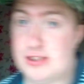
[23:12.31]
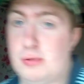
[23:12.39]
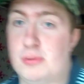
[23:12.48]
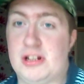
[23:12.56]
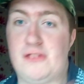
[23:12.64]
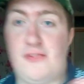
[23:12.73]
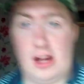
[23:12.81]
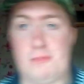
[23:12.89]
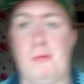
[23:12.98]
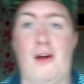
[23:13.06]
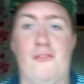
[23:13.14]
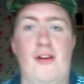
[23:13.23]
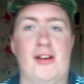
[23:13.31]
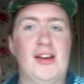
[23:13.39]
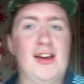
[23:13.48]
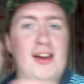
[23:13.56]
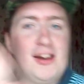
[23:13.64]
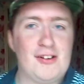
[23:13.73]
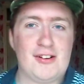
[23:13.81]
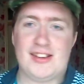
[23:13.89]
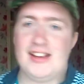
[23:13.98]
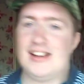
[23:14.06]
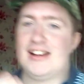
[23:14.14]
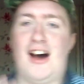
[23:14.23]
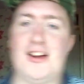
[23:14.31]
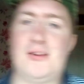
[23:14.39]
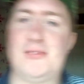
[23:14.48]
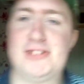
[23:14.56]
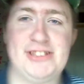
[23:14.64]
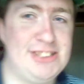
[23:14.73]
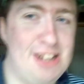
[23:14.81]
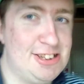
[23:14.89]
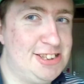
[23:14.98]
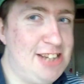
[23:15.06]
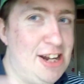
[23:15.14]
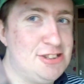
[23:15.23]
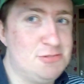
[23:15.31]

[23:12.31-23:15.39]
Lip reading: Watch this first part first, because I don't want to show you some